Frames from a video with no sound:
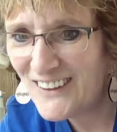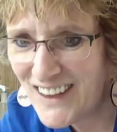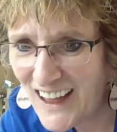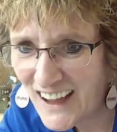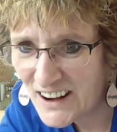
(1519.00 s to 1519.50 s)

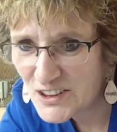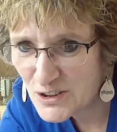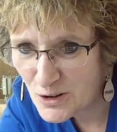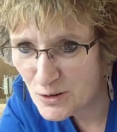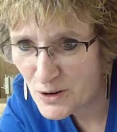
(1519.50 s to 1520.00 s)
okay, I got to
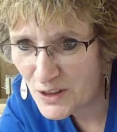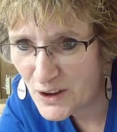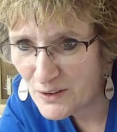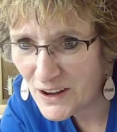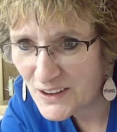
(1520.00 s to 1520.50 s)
scroll really
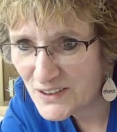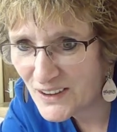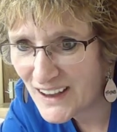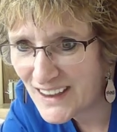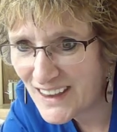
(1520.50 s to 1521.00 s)
quick so
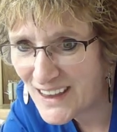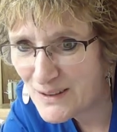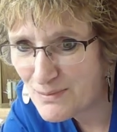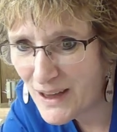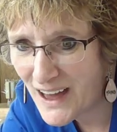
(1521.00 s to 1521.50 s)
I can
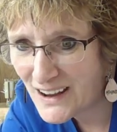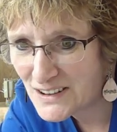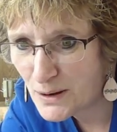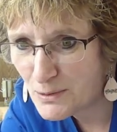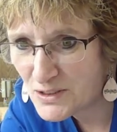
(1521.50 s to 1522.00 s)
get back.
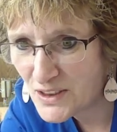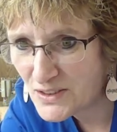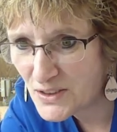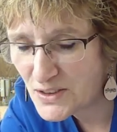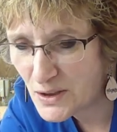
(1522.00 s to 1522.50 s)
Deborah says,
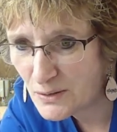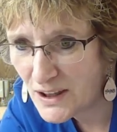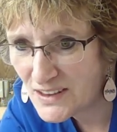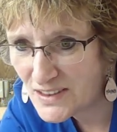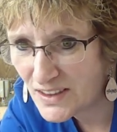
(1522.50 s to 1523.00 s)
it's so
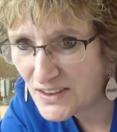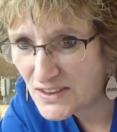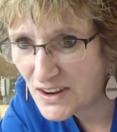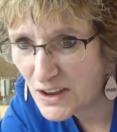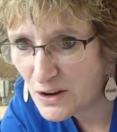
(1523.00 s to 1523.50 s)
nice
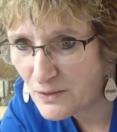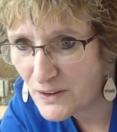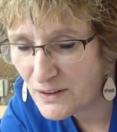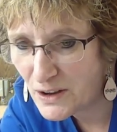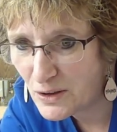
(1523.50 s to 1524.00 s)
listening. You're
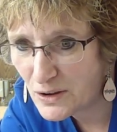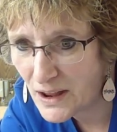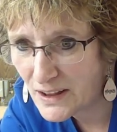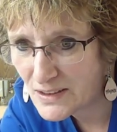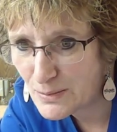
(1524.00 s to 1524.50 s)
very good
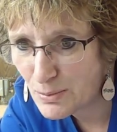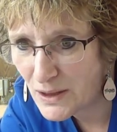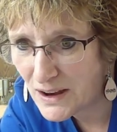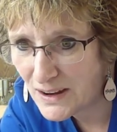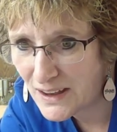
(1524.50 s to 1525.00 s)
at
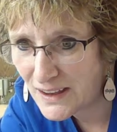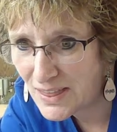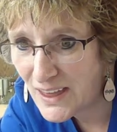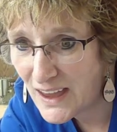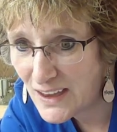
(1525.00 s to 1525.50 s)
explaining.
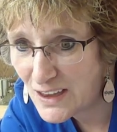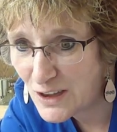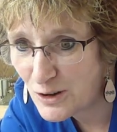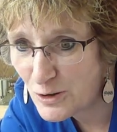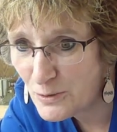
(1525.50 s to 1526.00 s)
Thank
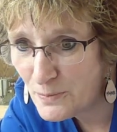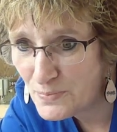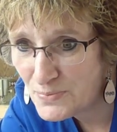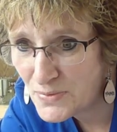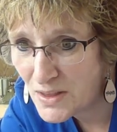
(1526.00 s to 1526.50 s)
you
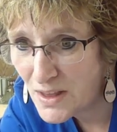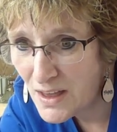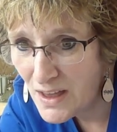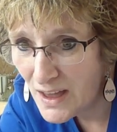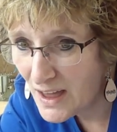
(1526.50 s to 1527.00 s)

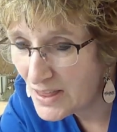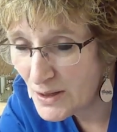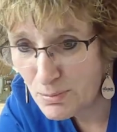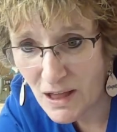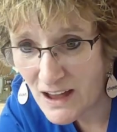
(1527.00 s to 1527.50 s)

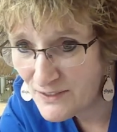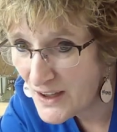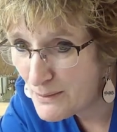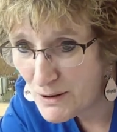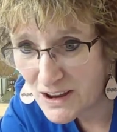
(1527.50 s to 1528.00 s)
the black
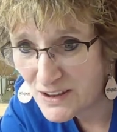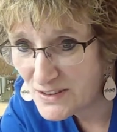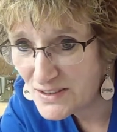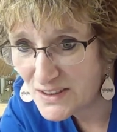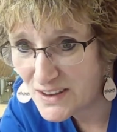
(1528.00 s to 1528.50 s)
fabric
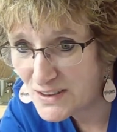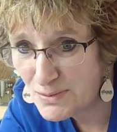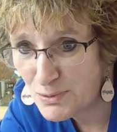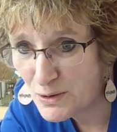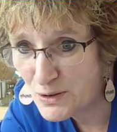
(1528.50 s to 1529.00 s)
is is
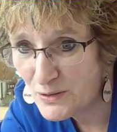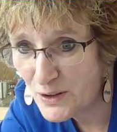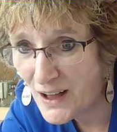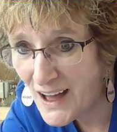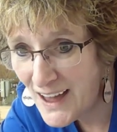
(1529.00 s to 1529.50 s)
beautiful.
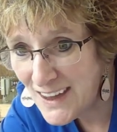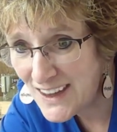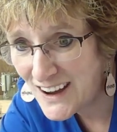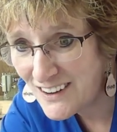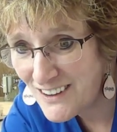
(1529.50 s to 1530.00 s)
Hi,
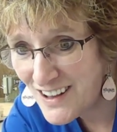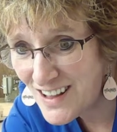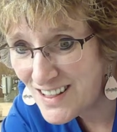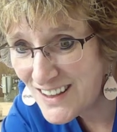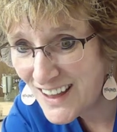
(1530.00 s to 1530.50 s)

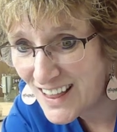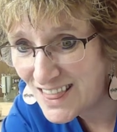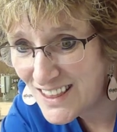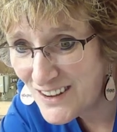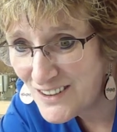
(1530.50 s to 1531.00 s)
Carol.
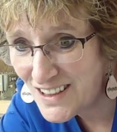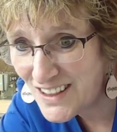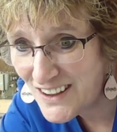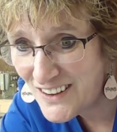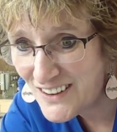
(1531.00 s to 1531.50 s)
Hello,
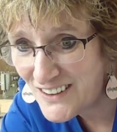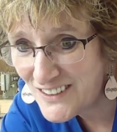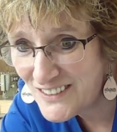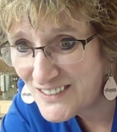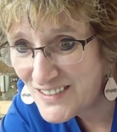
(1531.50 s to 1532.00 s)
hello.